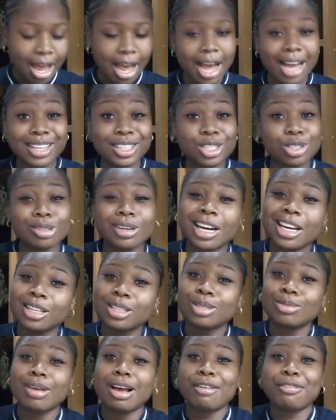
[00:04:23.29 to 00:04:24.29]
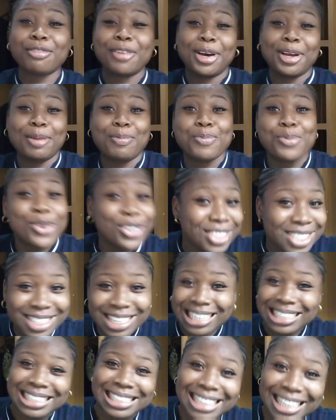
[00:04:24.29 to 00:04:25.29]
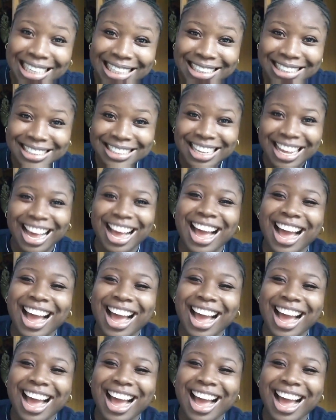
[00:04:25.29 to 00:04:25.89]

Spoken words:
and trying to avoid processes,